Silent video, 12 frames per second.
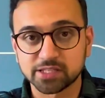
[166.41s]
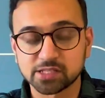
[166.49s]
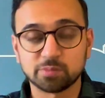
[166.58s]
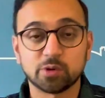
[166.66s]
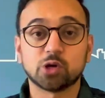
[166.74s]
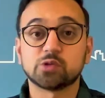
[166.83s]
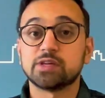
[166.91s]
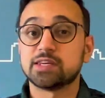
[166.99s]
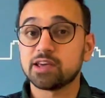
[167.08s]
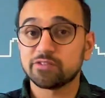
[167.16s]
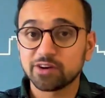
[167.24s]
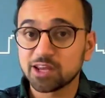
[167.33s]
because we
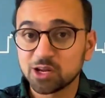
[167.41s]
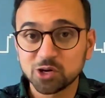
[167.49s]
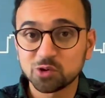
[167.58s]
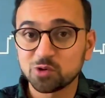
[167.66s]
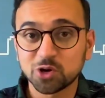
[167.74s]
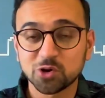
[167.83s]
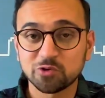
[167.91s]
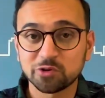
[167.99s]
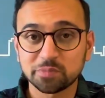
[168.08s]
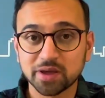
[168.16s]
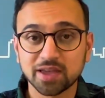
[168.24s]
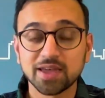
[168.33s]
definitely don't want to
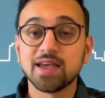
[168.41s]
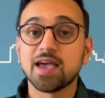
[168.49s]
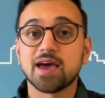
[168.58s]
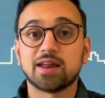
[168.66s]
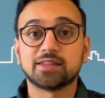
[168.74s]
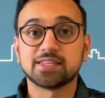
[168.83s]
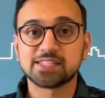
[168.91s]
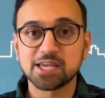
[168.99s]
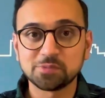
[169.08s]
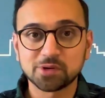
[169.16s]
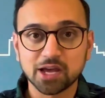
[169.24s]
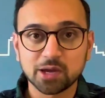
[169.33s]
overpay, and at the same
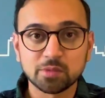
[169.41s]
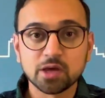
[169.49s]
time,